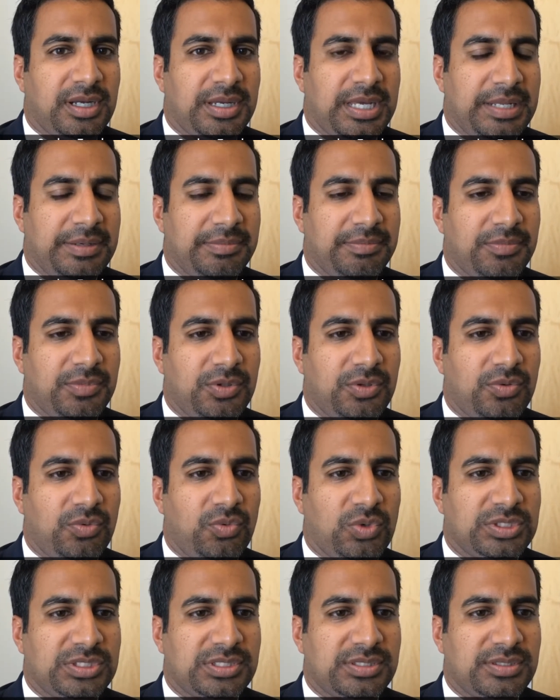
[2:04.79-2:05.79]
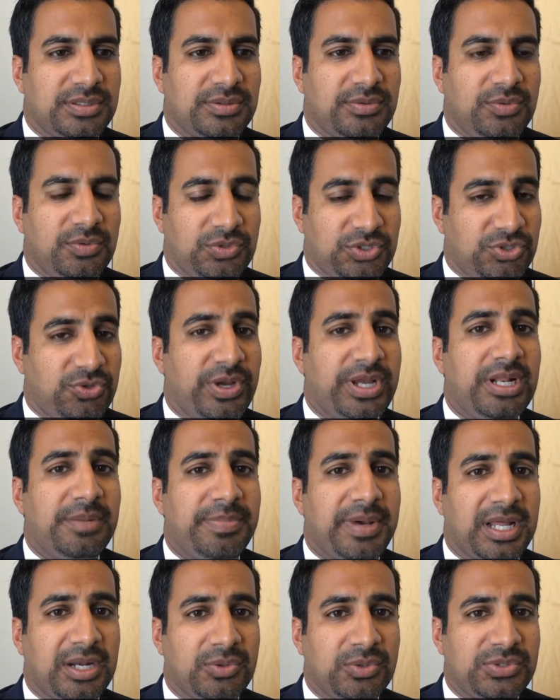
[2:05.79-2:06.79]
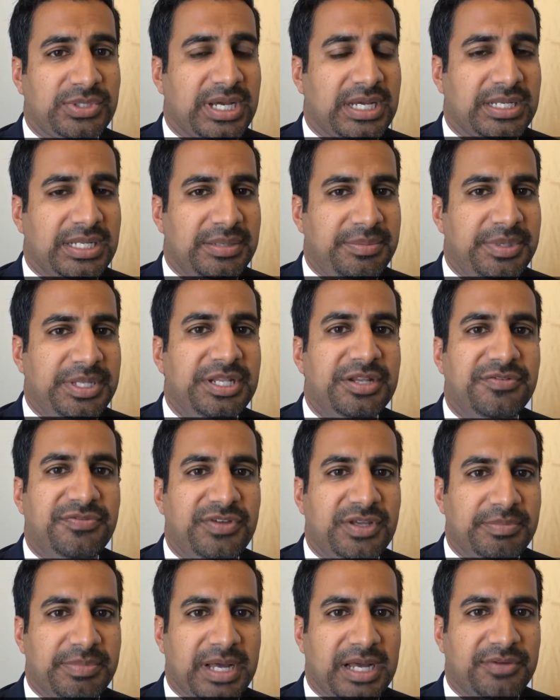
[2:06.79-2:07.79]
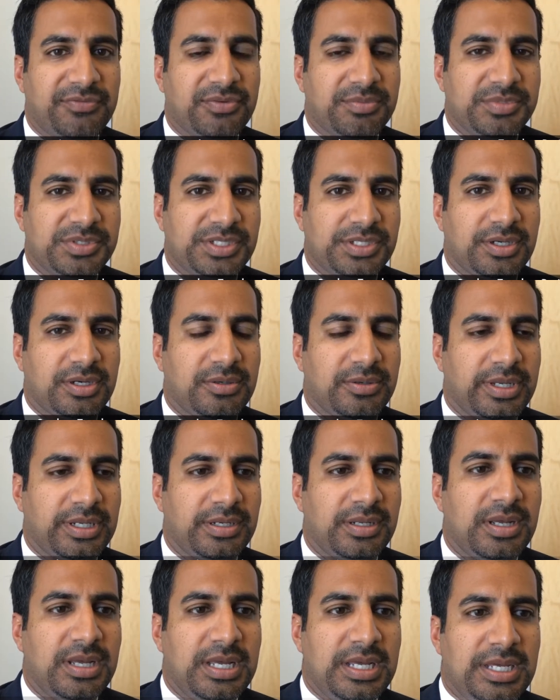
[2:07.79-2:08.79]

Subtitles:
and what was great about it was we got immediate feedback from CRN,